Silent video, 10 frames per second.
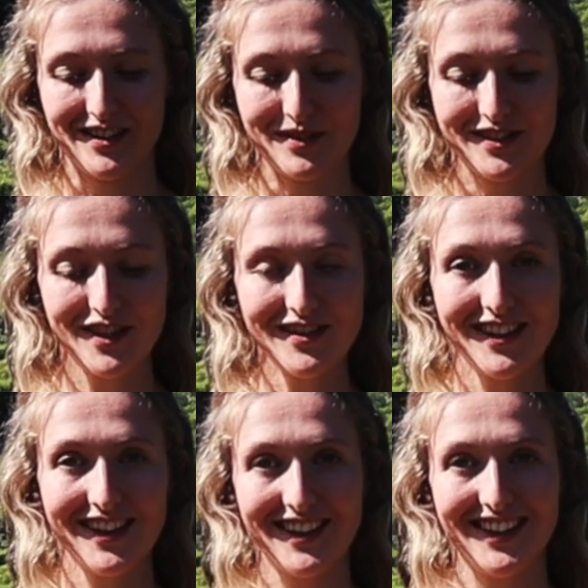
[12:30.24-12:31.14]
our
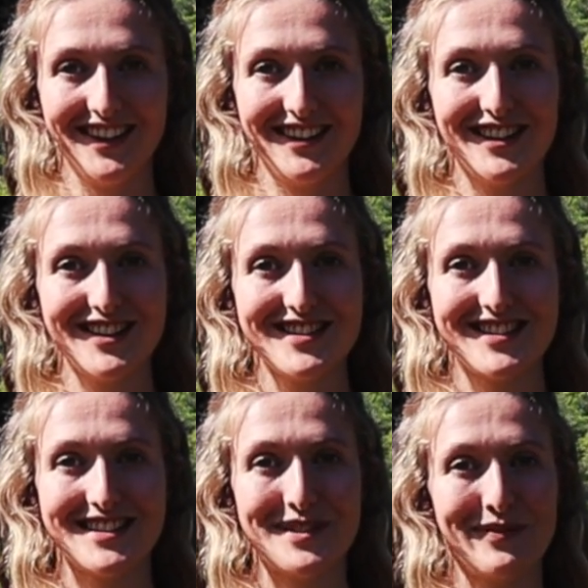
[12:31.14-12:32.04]
toddler and
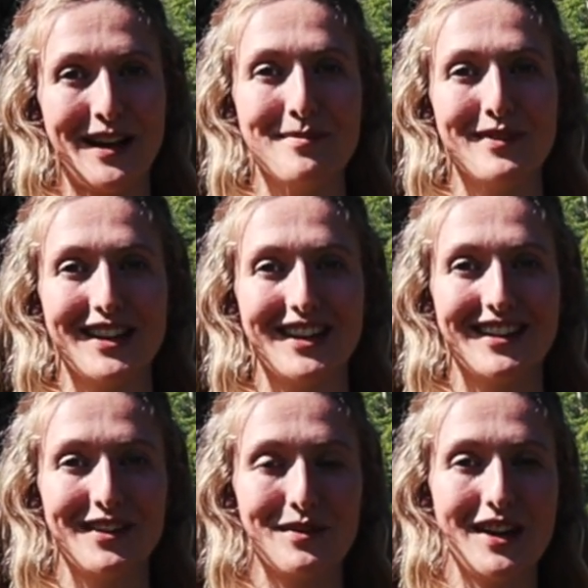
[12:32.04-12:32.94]
us as a
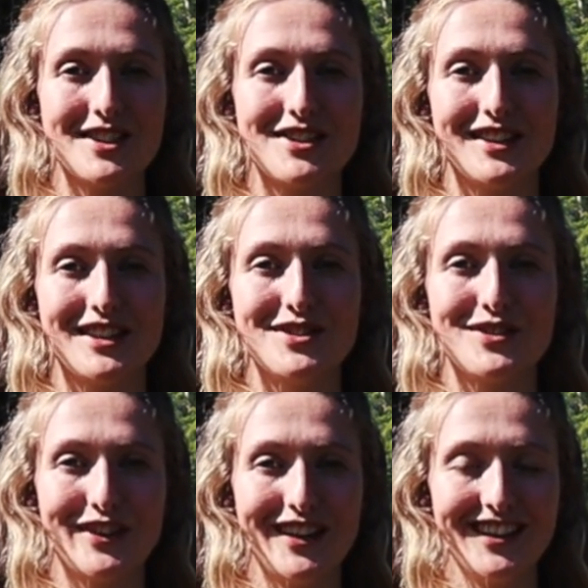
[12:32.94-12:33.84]
family we actually
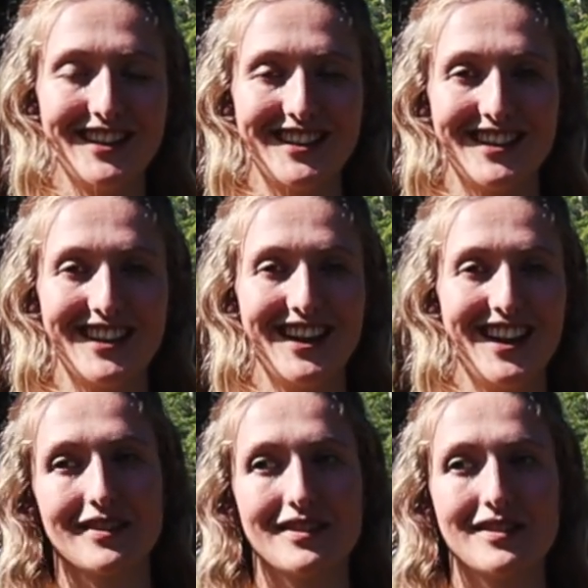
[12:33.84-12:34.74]
enjoy.
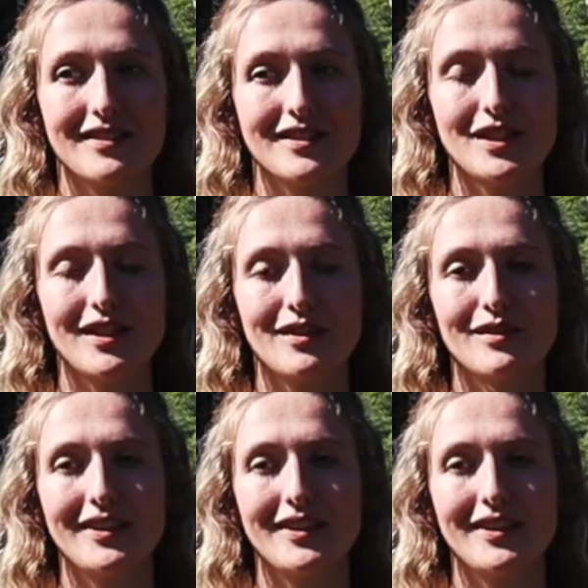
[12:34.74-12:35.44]
So